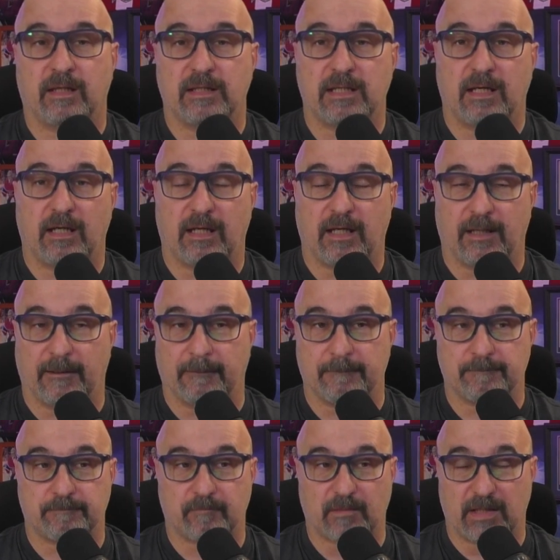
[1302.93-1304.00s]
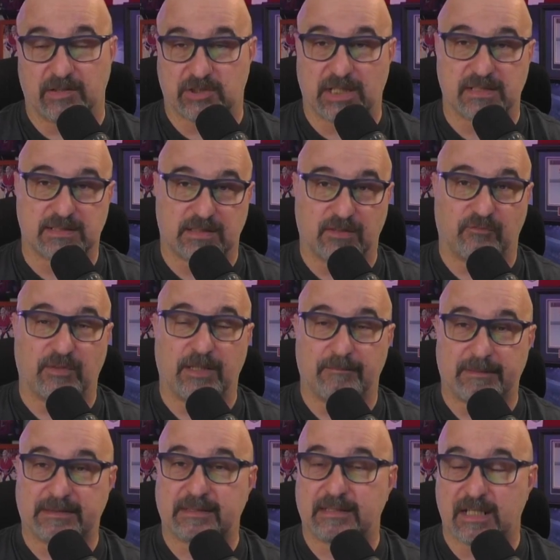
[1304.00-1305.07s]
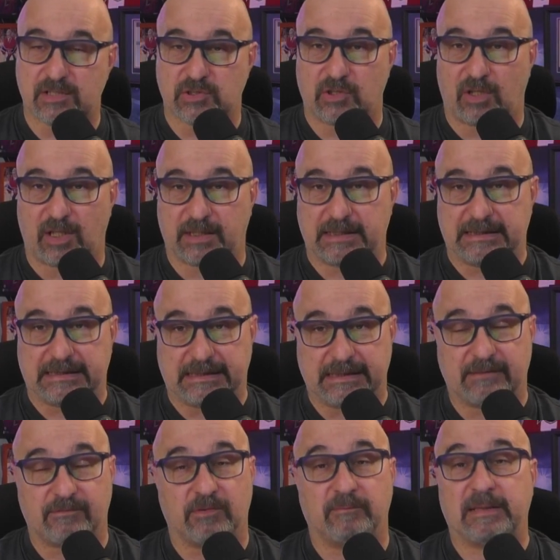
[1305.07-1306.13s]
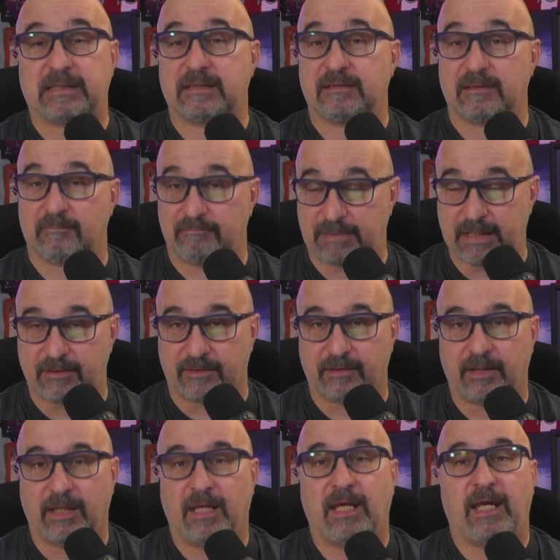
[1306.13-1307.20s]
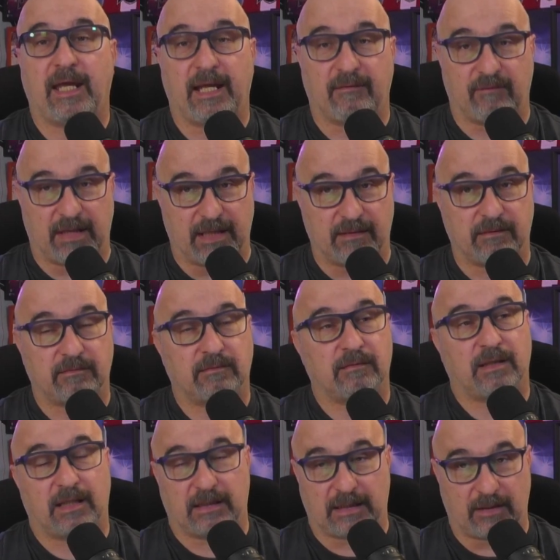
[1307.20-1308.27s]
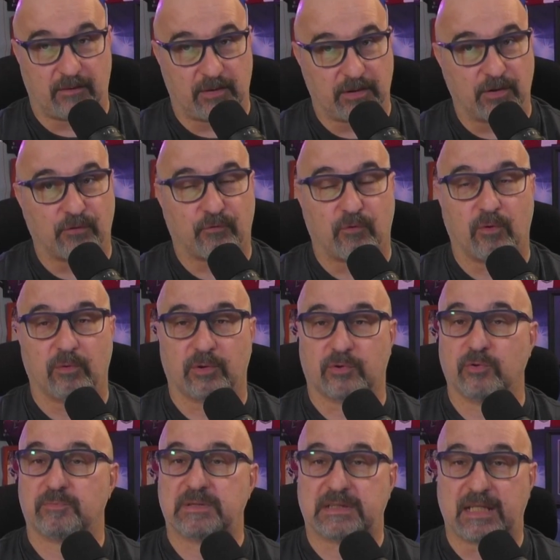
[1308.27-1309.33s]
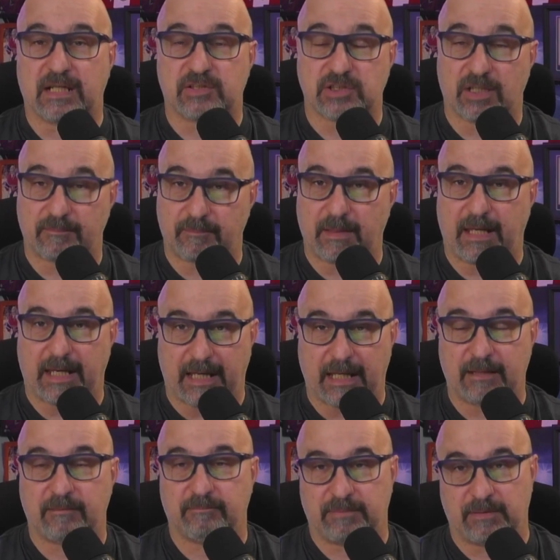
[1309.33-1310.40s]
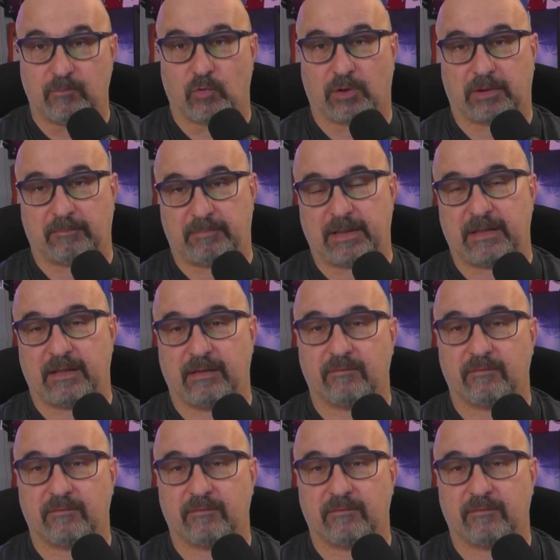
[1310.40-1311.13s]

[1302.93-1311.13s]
a chance to develop at the National Hockey League level, making them better, and then allowing their forward group to catch up and be more competitive.